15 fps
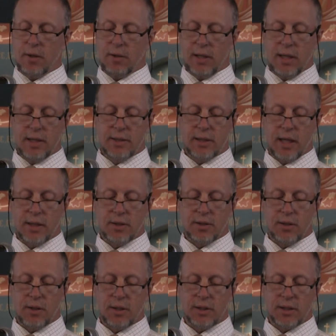leads us
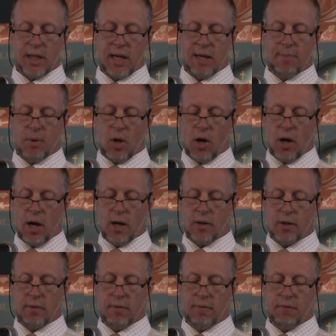to the same
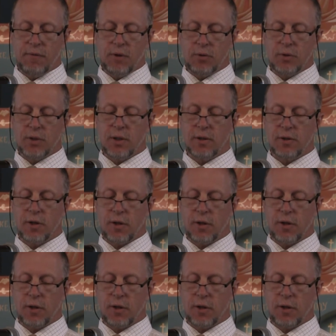awe-filled